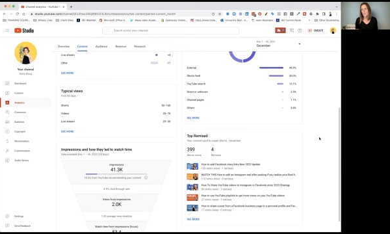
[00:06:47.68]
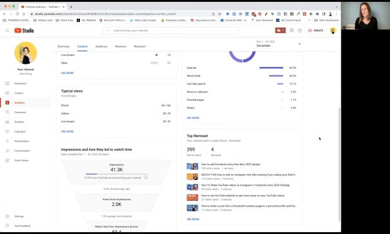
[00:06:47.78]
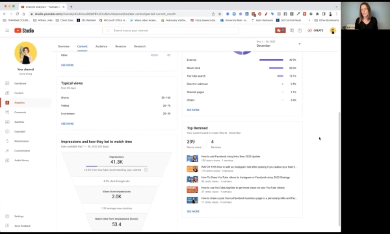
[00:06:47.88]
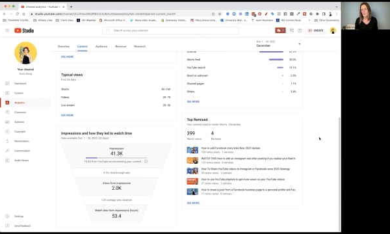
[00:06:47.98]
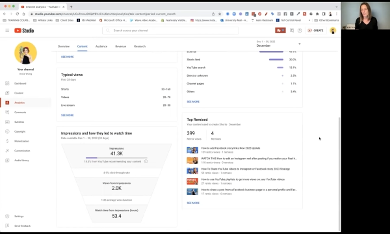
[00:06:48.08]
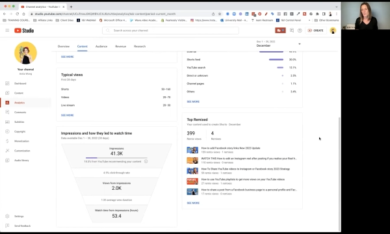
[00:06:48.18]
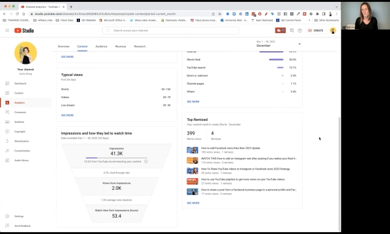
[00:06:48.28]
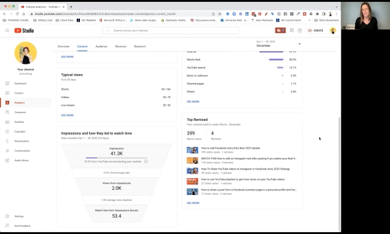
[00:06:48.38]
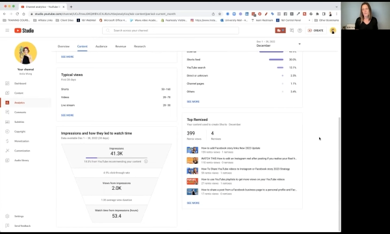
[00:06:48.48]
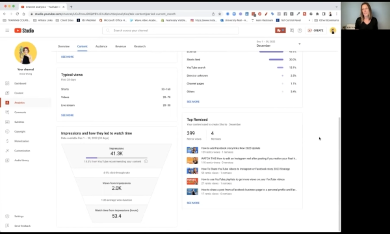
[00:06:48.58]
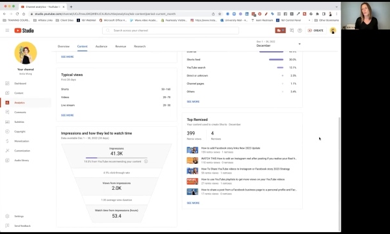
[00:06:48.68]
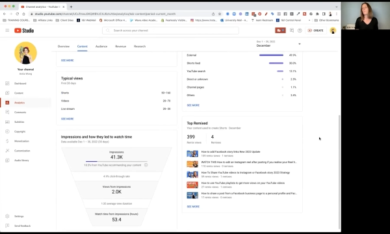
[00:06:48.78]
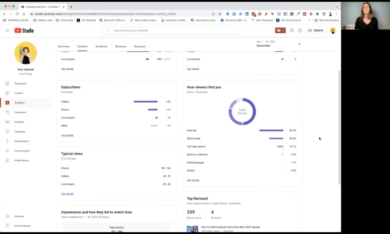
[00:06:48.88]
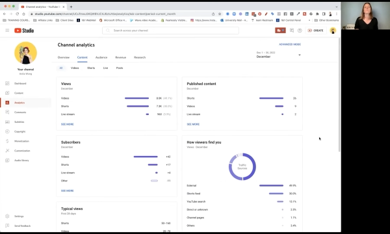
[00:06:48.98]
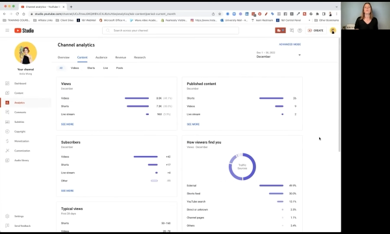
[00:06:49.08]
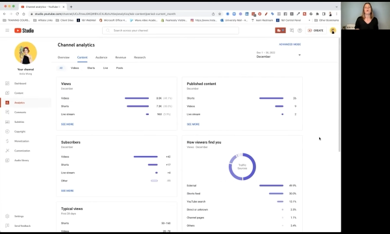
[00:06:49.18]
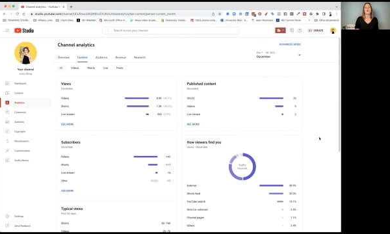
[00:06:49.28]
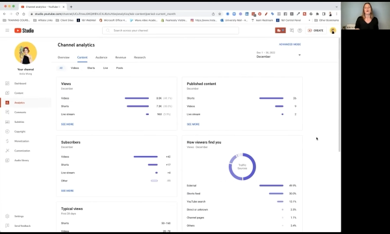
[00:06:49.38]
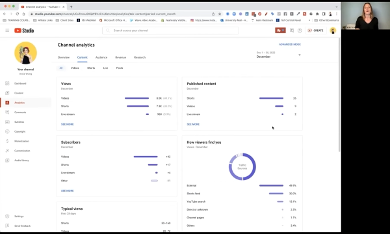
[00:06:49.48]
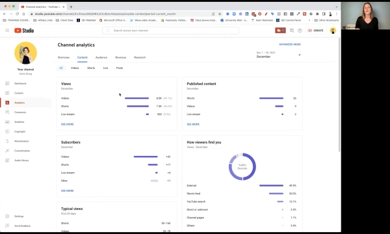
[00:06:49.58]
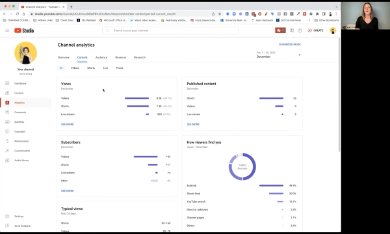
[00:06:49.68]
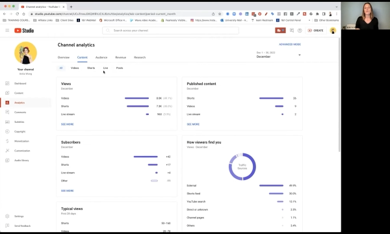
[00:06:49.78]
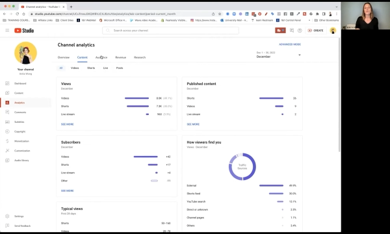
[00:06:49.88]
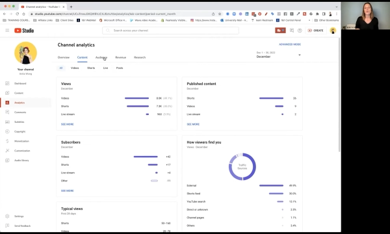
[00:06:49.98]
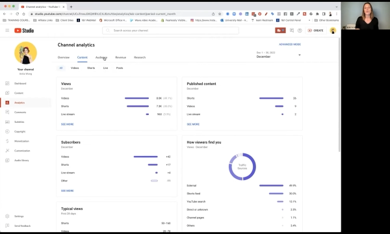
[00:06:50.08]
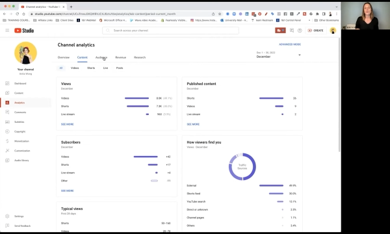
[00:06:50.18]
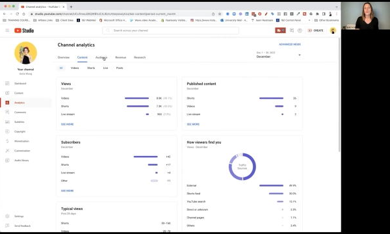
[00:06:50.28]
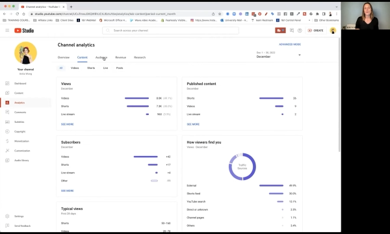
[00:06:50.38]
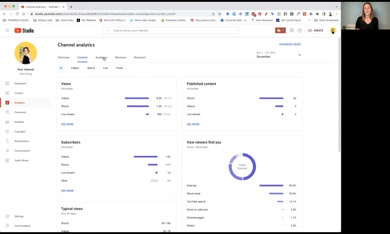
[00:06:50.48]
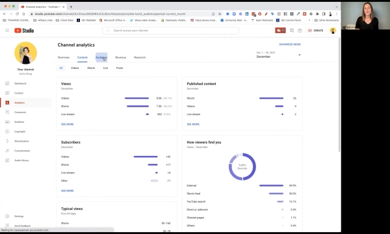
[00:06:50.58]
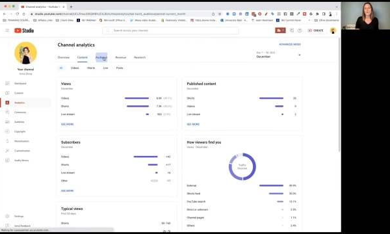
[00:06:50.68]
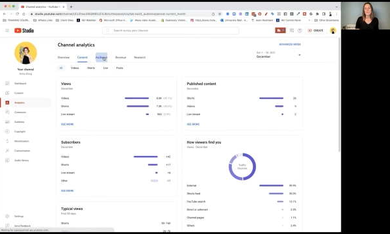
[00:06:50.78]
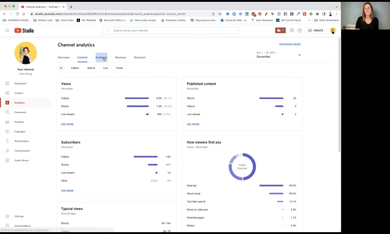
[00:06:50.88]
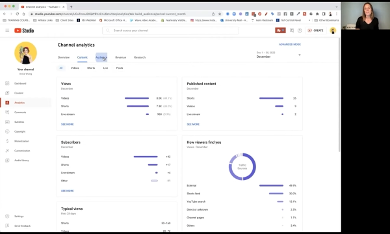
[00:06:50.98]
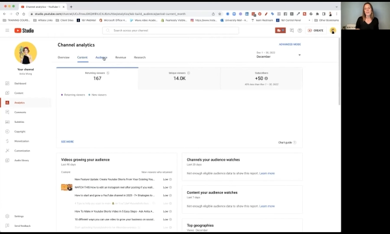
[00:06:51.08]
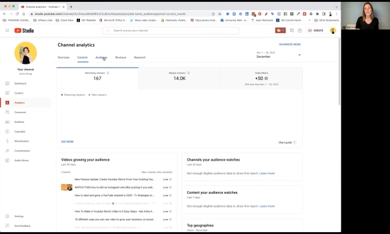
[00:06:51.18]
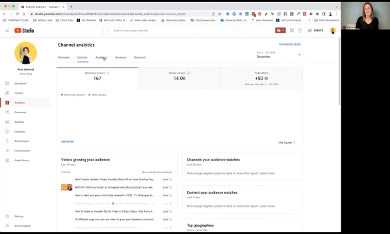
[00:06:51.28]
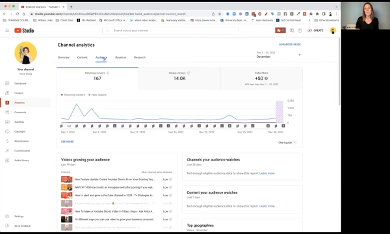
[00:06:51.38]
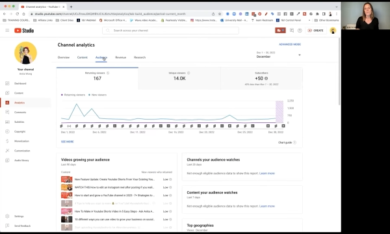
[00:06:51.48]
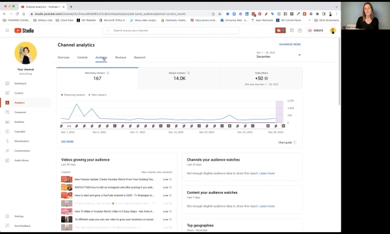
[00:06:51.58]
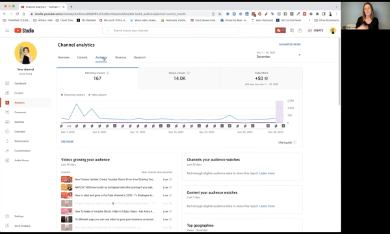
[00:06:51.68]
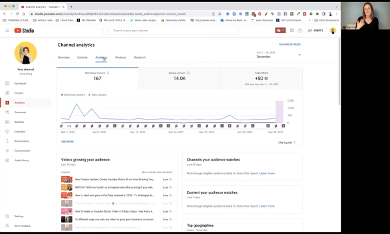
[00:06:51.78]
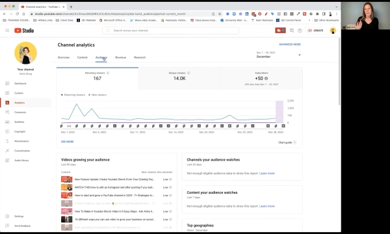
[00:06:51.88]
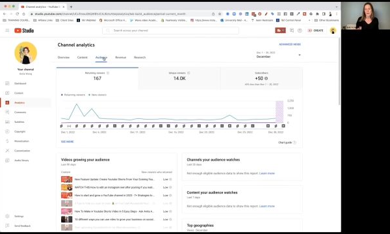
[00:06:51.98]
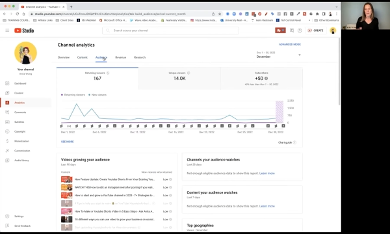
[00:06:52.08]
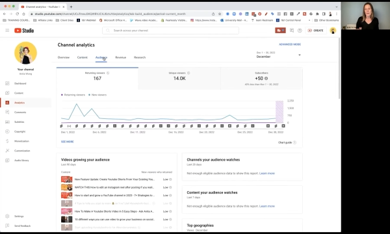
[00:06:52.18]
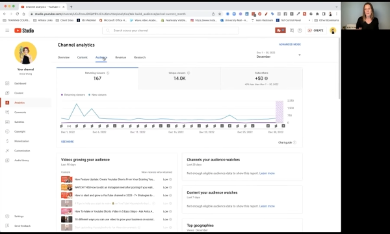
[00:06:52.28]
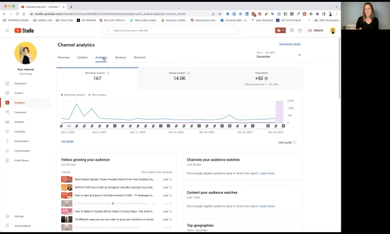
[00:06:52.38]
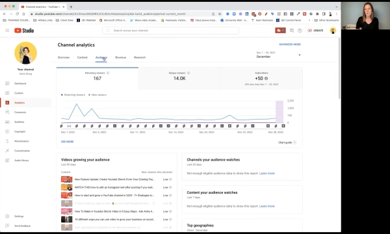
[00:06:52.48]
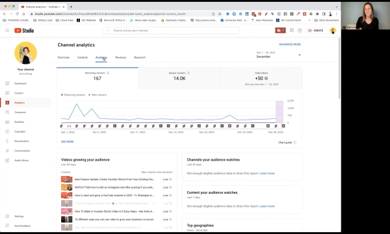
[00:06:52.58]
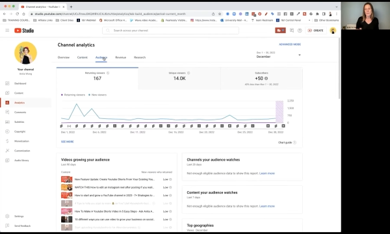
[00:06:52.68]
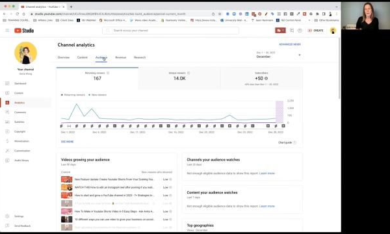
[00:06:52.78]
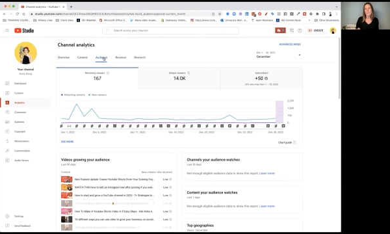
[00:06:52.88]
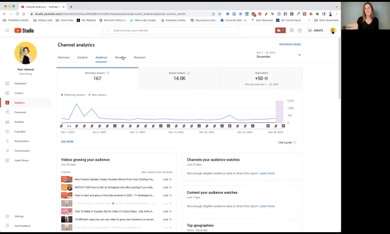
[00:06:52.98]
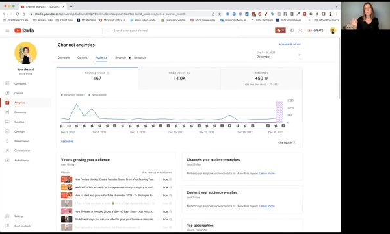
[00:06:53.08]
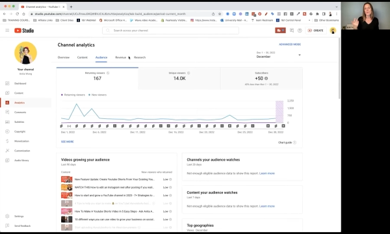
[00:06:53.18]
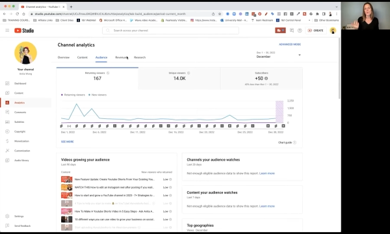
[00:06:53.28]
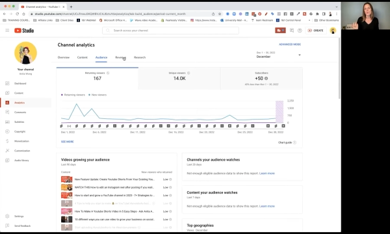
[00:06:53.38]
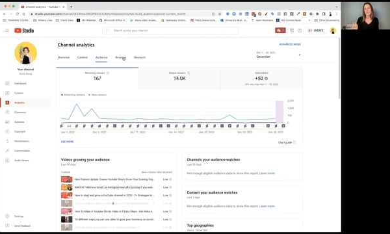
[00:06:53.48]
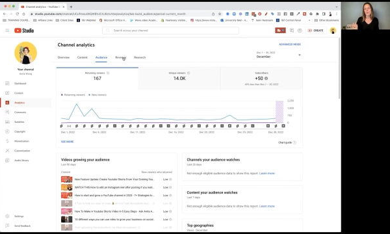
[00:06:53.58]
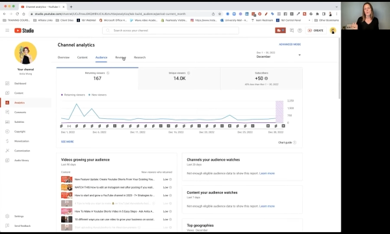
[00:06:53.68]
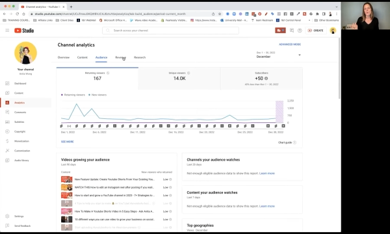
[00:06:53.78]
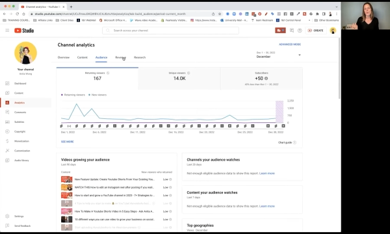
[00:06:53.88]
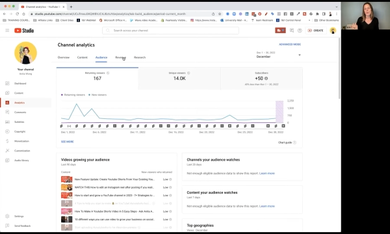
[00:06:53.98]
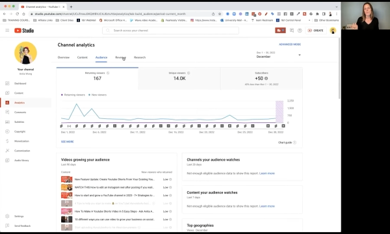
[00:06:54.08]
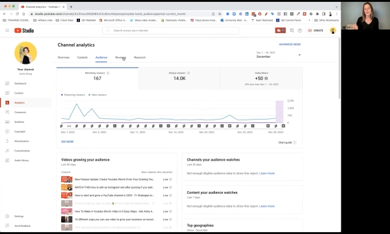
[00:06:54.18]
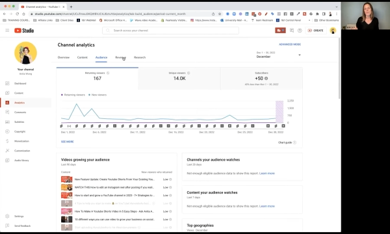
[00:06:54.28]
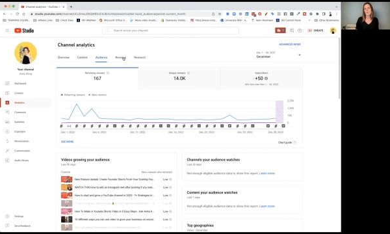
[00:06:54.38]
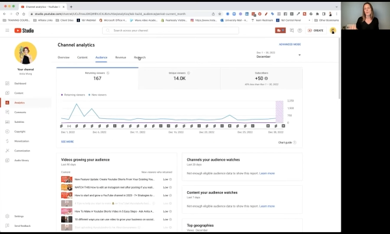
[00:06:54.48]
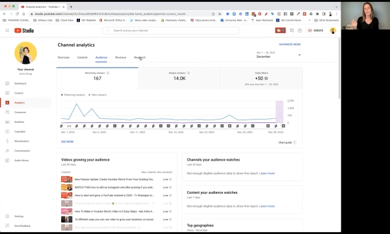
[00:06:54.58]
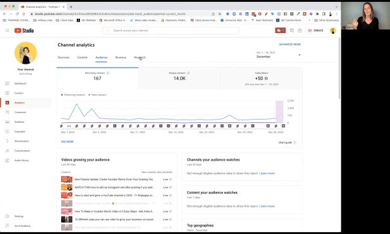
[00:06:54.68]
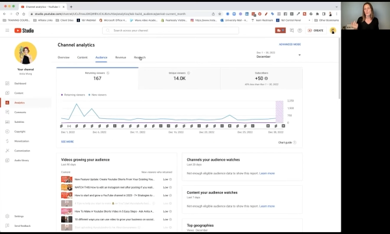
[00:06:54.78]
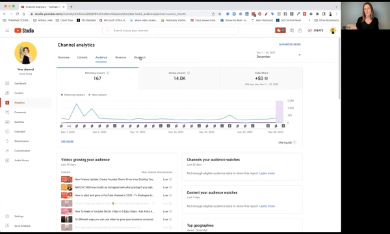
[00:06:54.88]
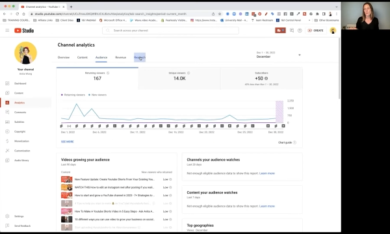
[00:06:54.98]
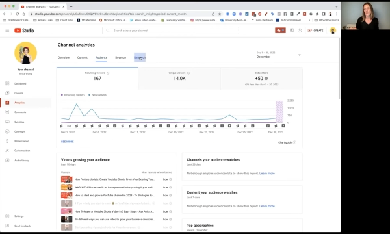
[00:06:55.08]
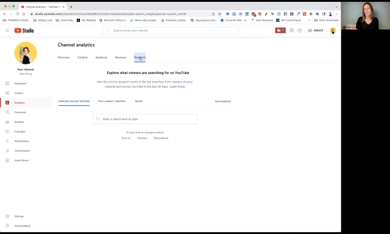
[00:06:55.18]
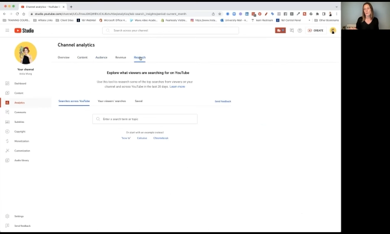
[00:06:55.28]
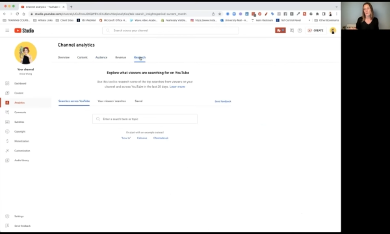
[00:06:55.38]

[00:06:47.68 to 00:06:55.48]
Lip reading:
(no speaker visible)